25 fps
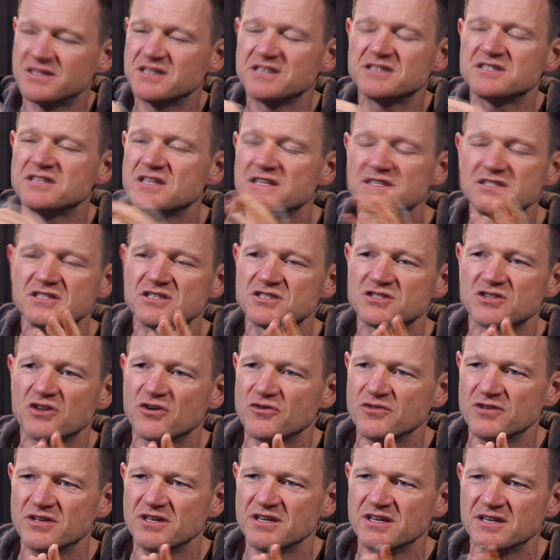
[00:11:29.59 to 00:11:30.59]
There's just no
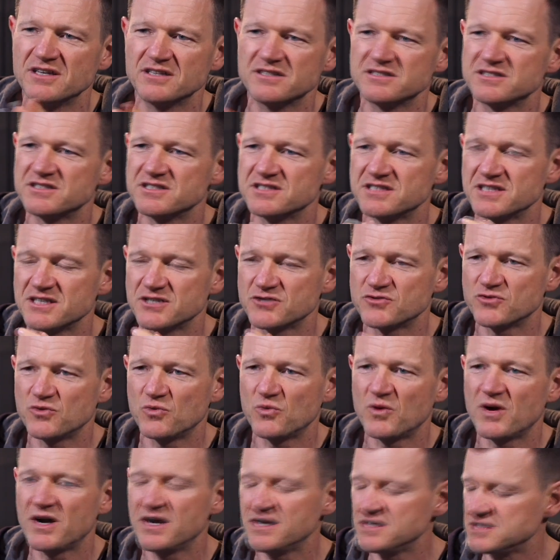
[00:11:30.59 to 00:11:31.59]
need. It's just extra
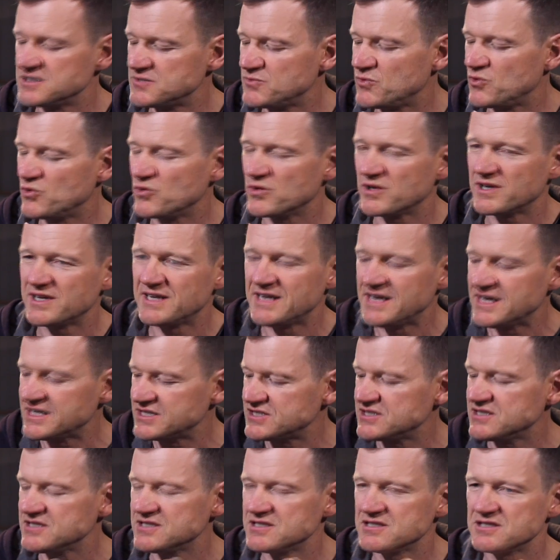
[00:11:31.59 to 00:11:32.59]
weight. It's more
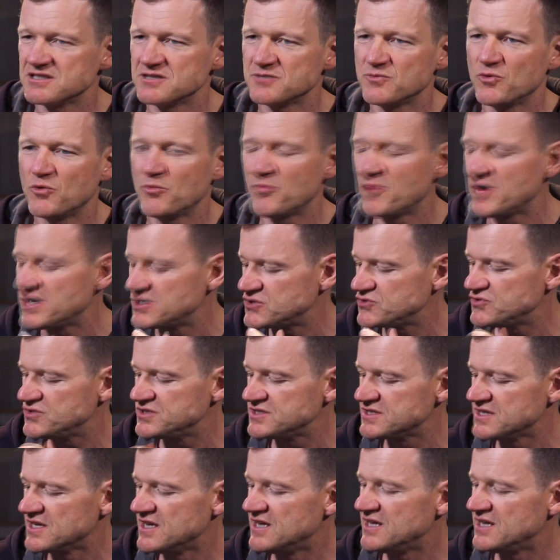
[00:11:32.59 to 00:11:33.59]
connections. It's more batteries.